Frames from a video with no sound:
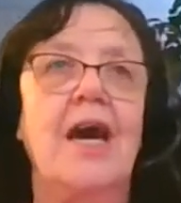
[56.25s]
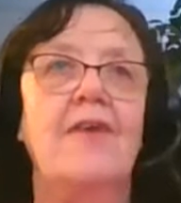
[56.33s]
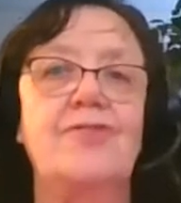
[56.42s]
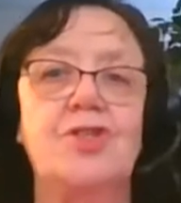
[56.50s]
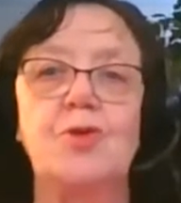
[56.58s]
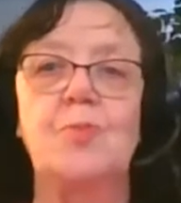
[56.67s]

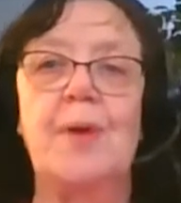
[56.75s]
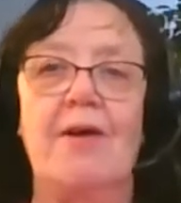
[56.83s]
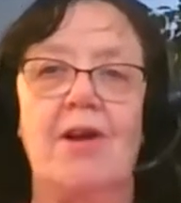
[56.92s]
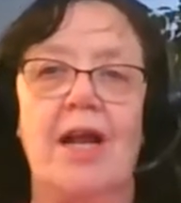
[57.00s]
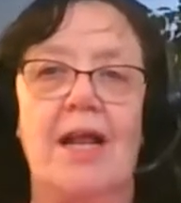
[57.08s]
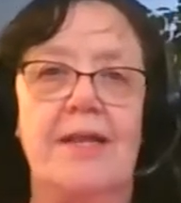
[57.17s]
of two
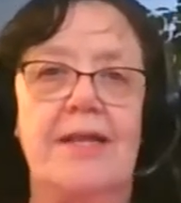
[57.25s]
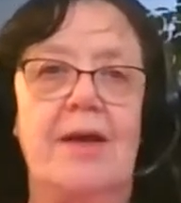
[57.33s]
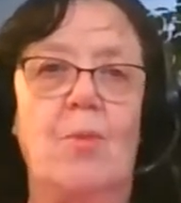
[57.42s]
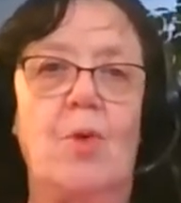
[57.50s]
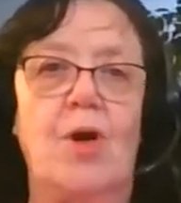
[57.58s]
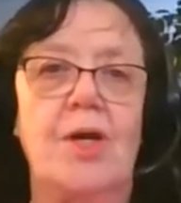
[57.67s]
parallel
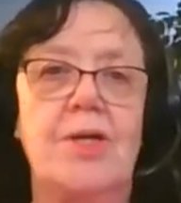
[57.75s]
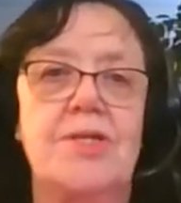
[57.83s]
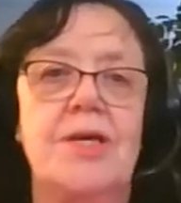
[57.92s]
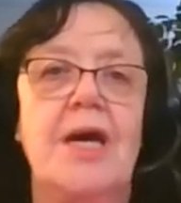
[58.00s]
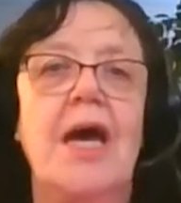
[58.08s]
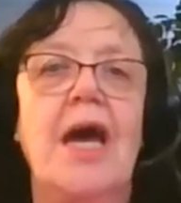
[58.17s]
networks.